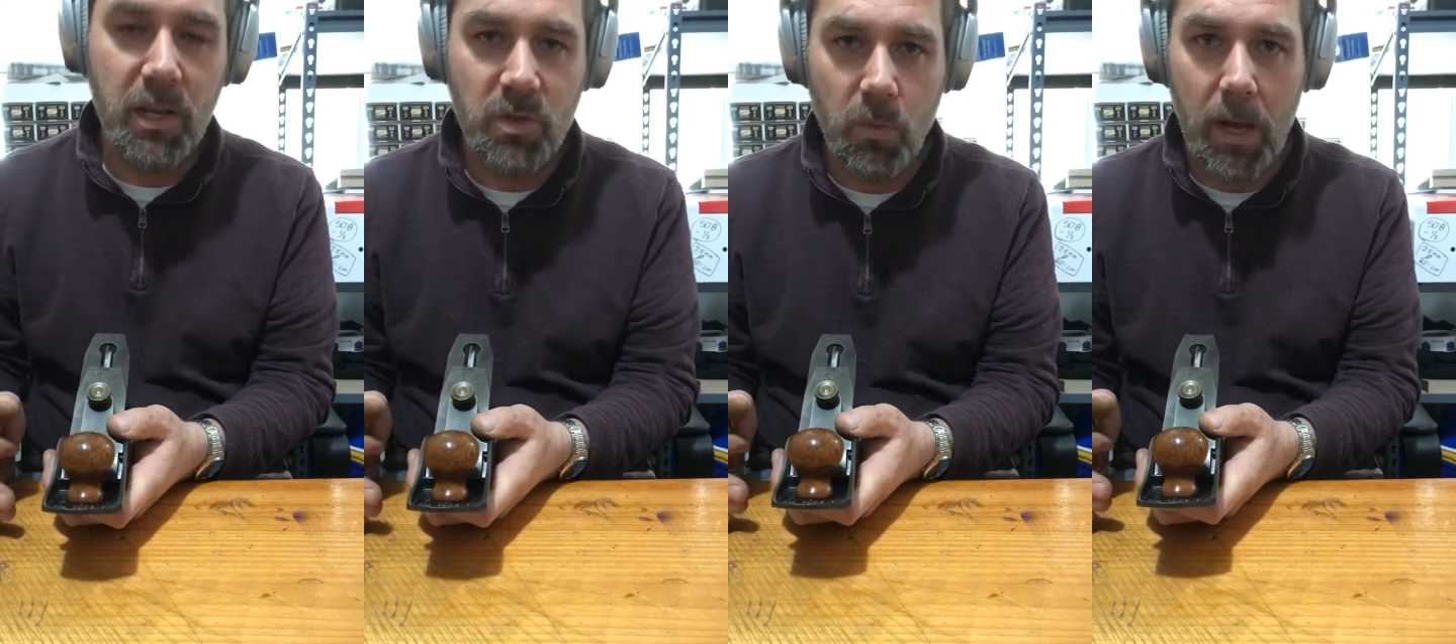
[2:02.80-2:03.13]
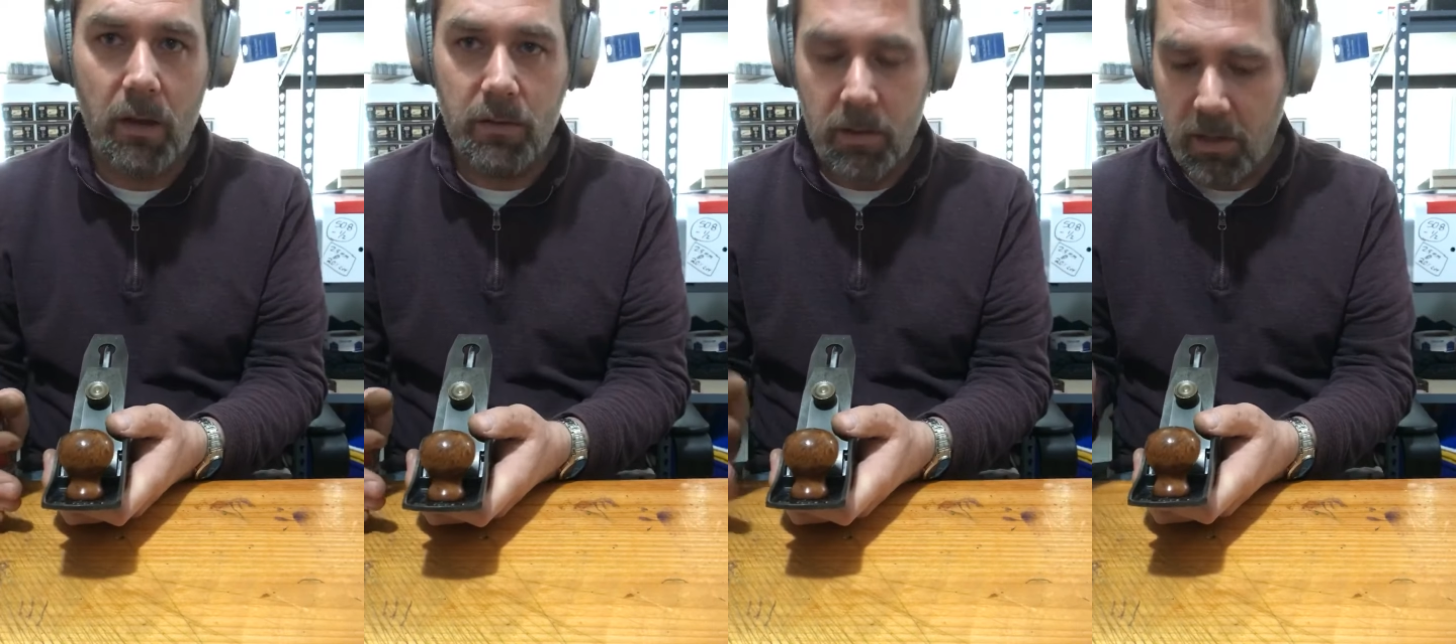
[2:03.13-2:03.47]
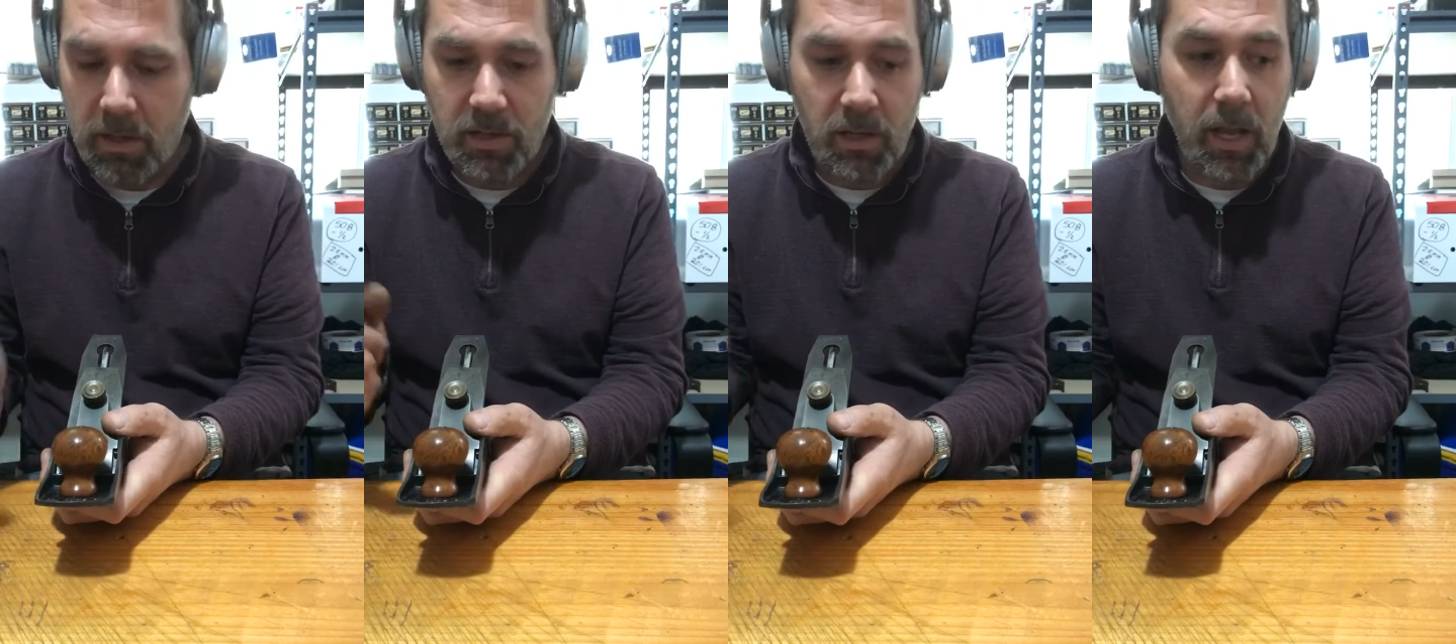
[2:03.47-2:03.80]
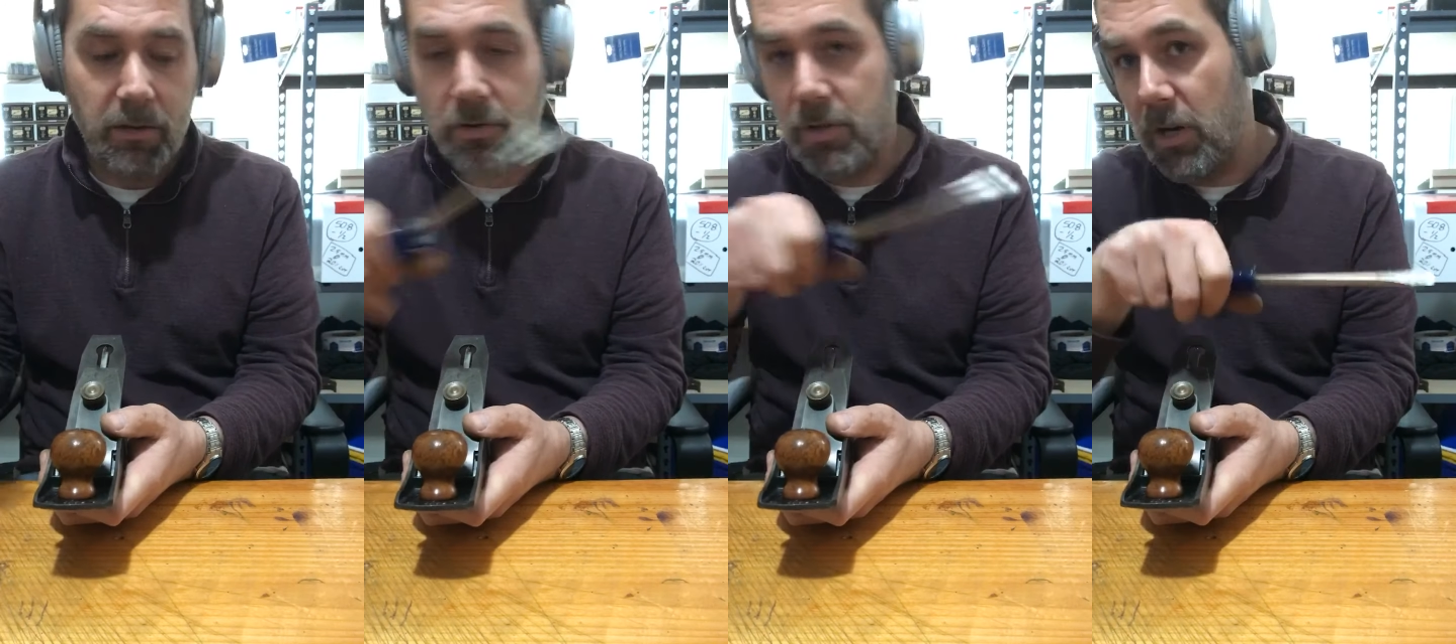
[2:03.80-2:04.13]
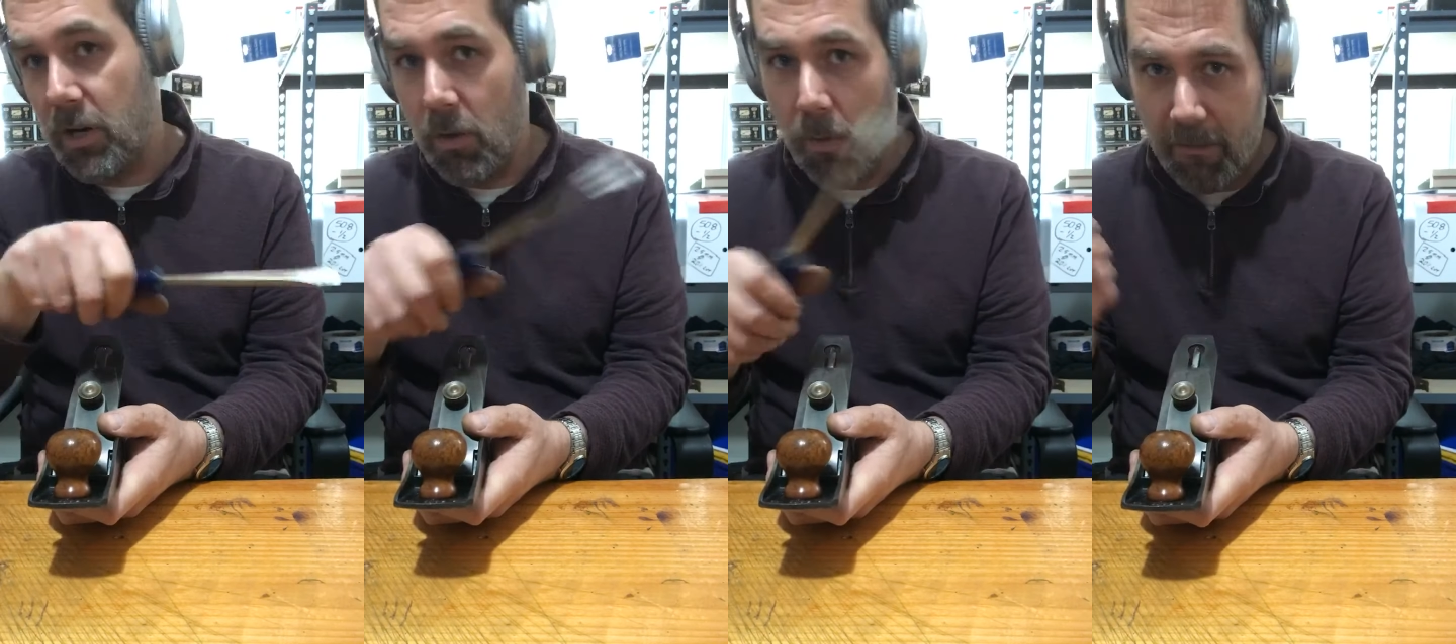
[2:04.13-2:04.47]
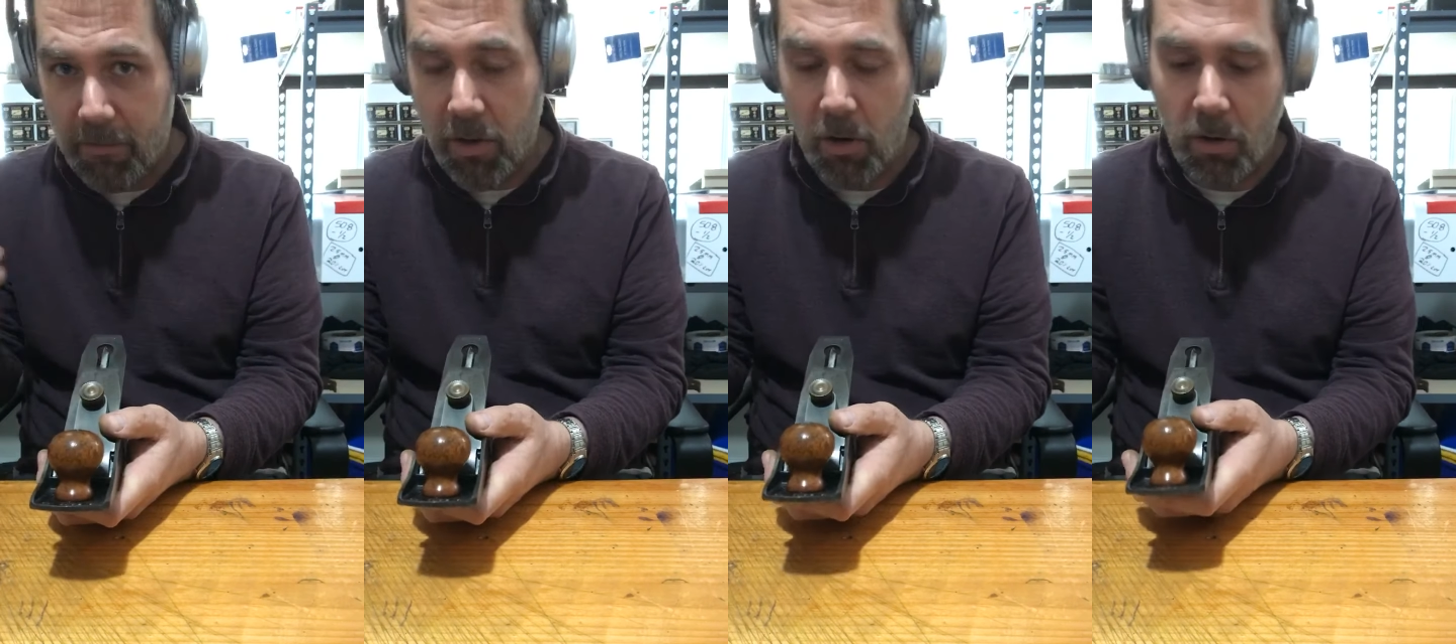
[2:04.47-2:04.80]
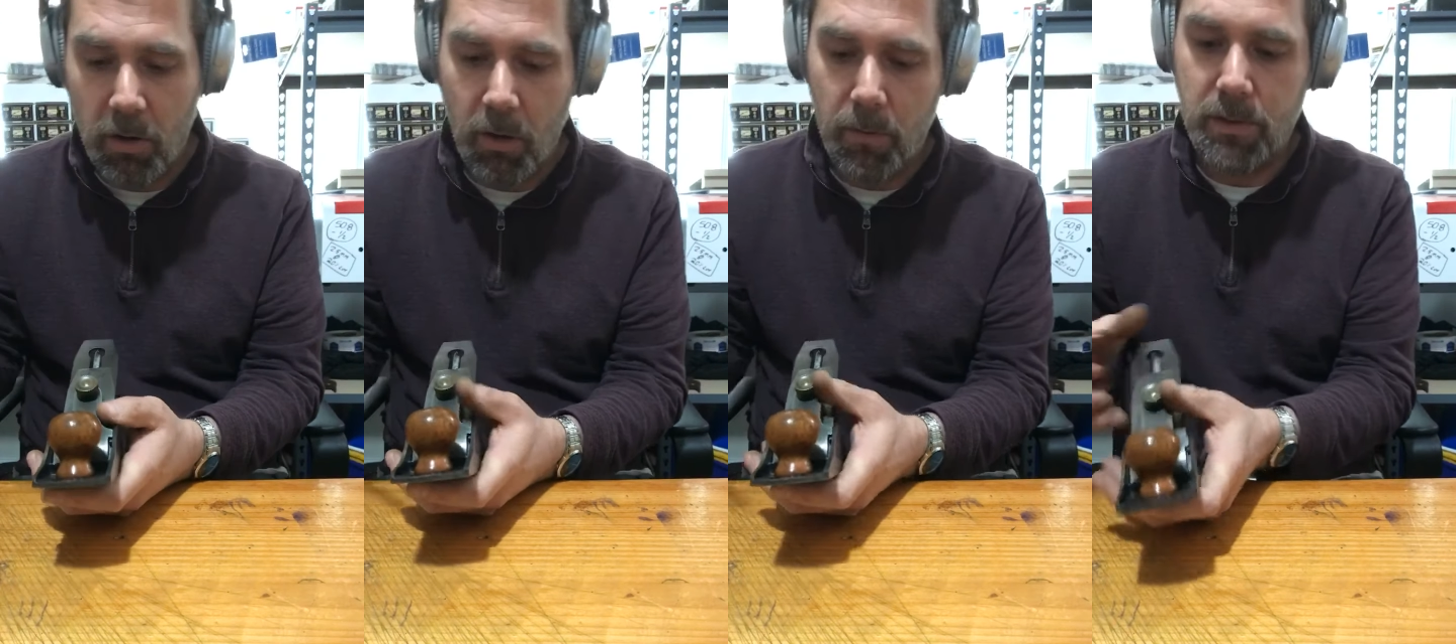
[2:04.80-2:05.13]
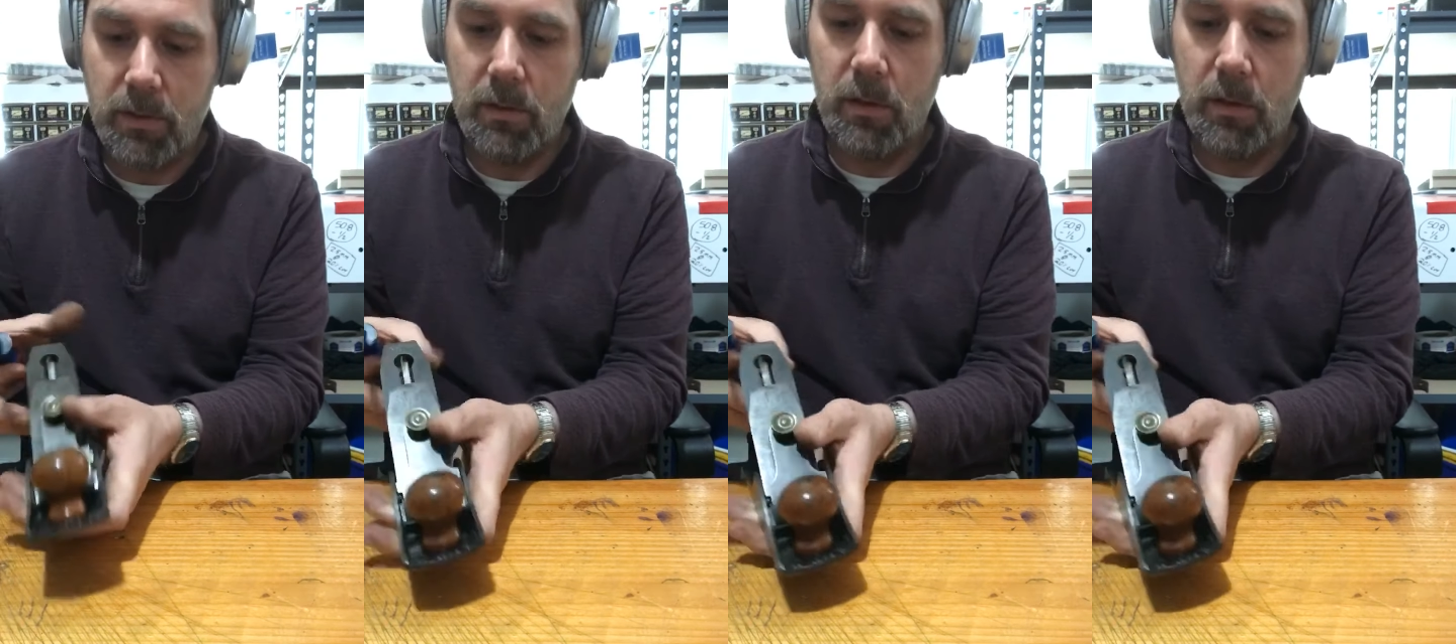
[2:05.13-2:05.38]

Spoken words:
as well, because collectors are going to go after the earlier ones.